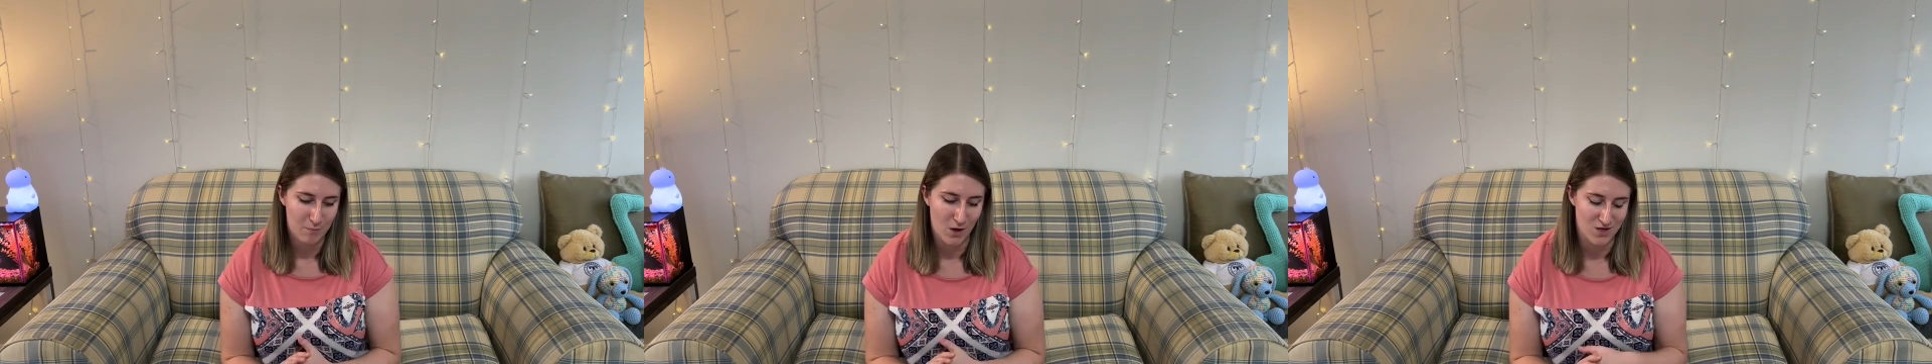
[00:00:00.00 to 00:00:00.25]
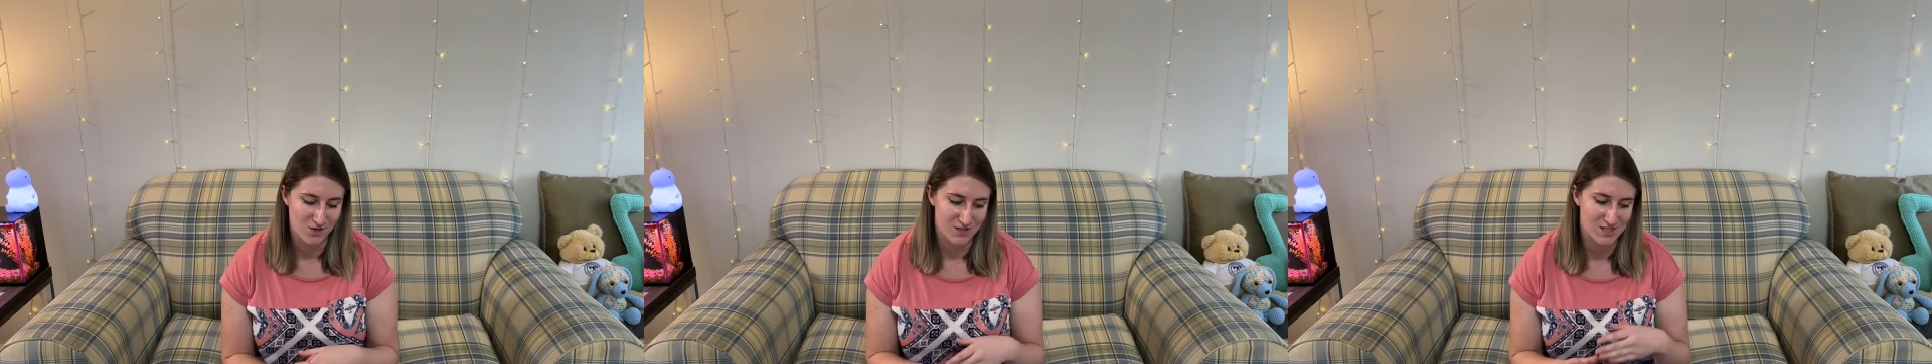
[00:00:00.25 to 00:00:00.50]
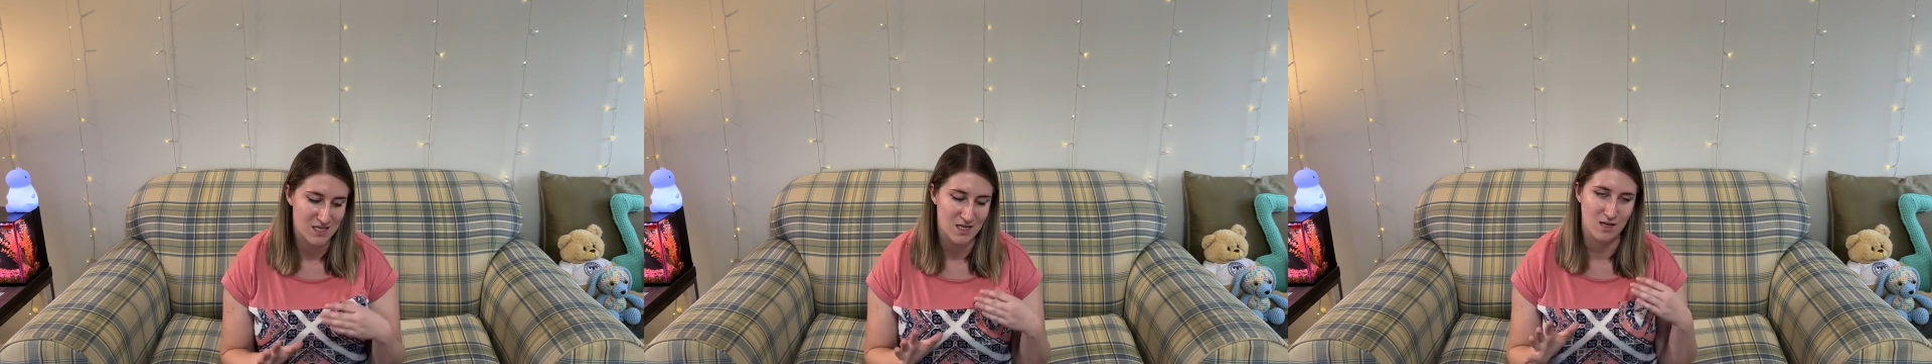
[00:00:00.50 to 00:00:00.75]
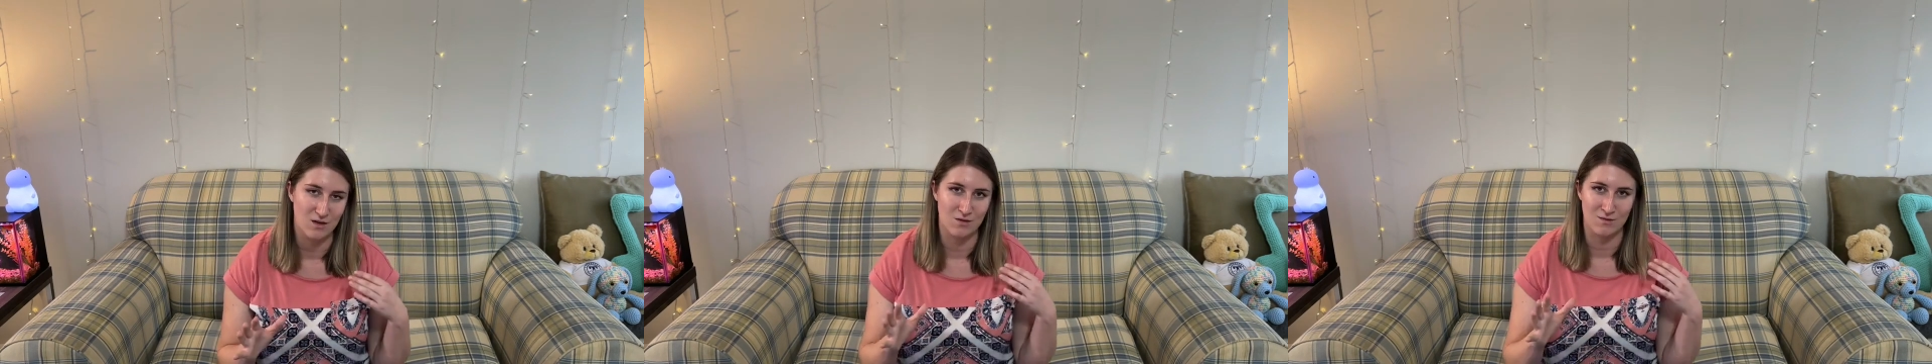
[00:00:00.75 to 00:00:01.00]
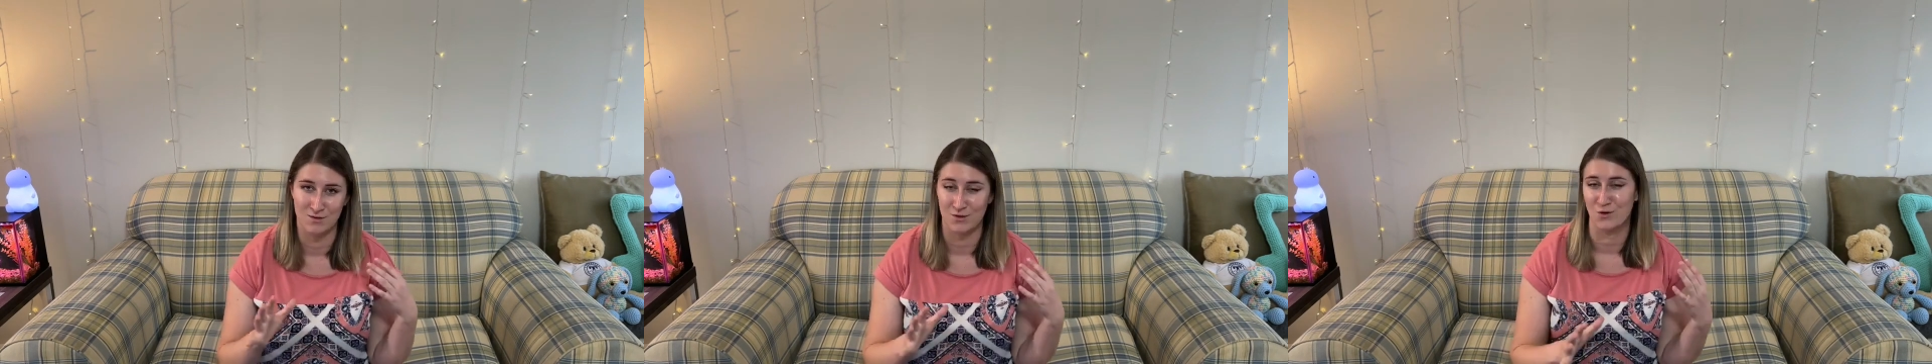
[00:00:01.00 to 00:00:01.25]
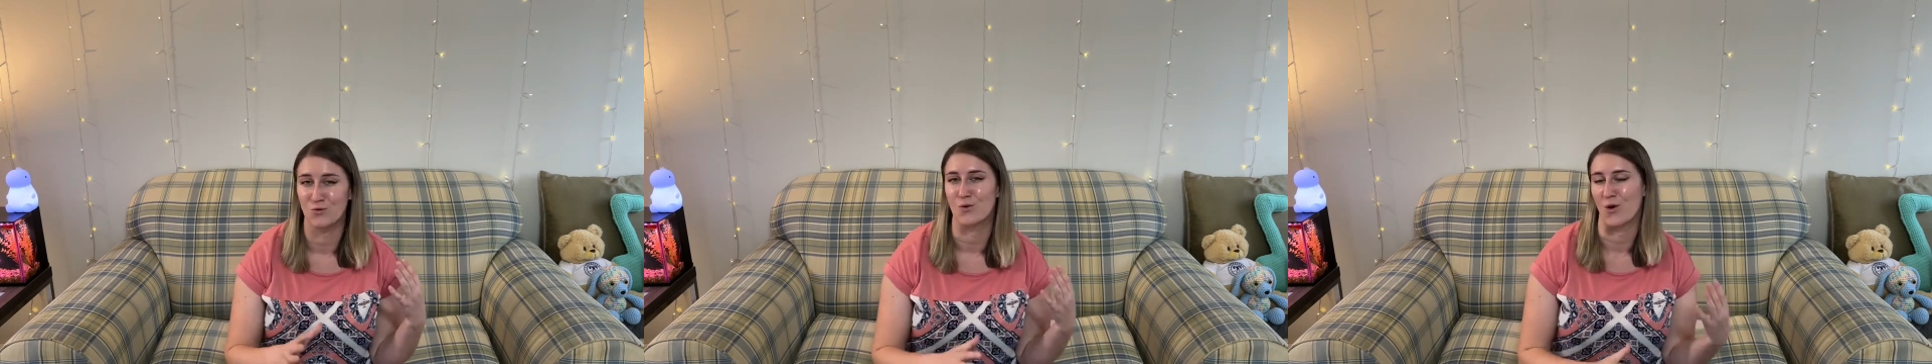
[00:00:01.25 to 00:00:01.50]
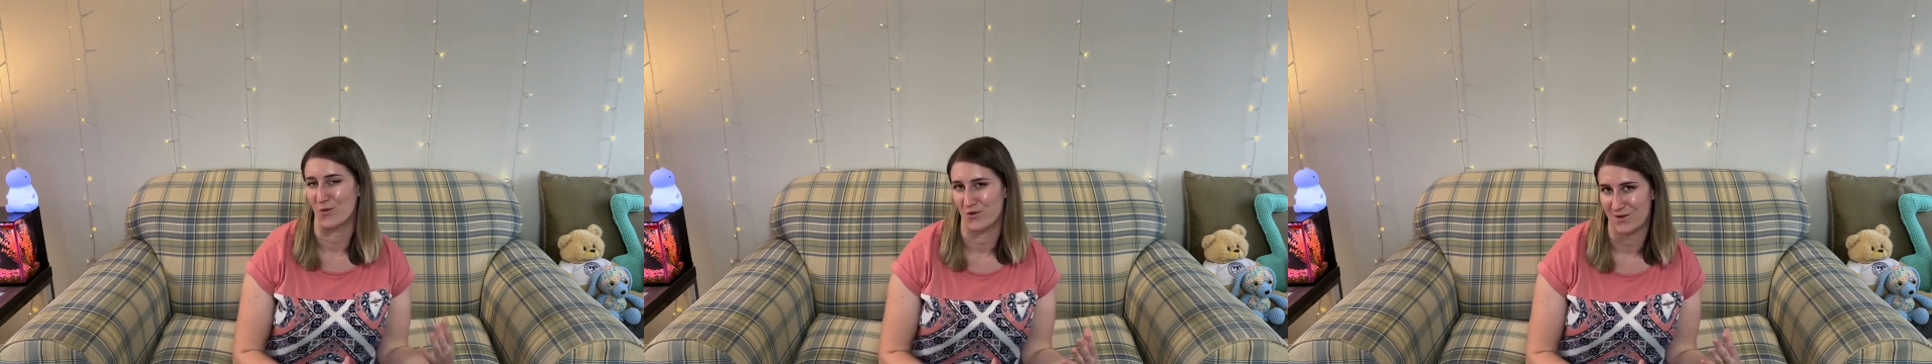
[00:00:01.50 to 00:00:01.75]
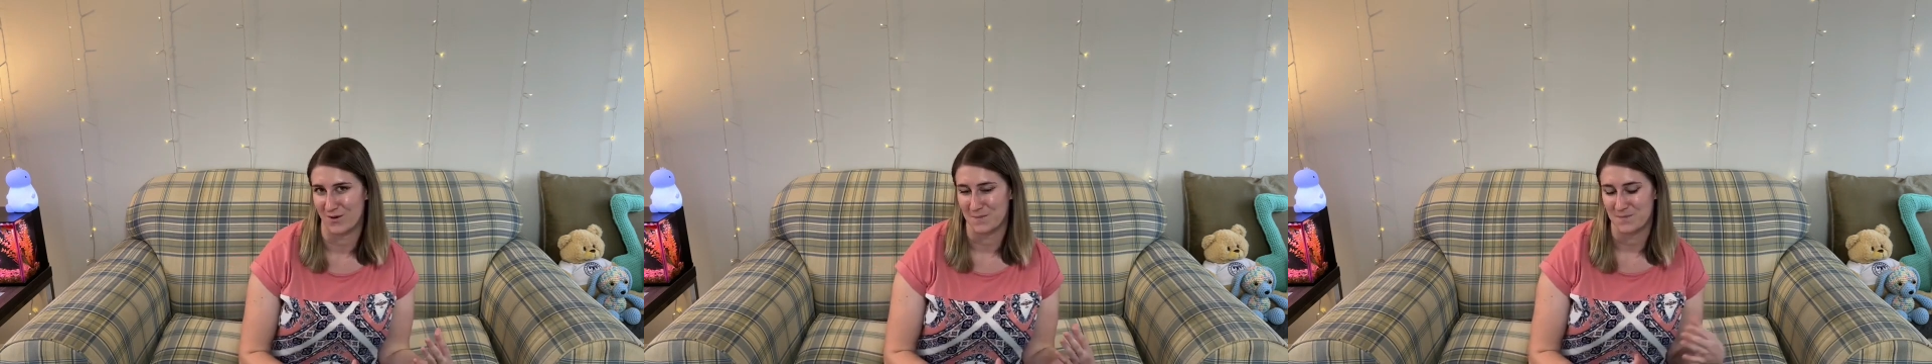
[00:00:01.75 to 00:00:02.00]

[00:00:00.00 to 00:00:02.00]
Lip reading: but seeing the growth.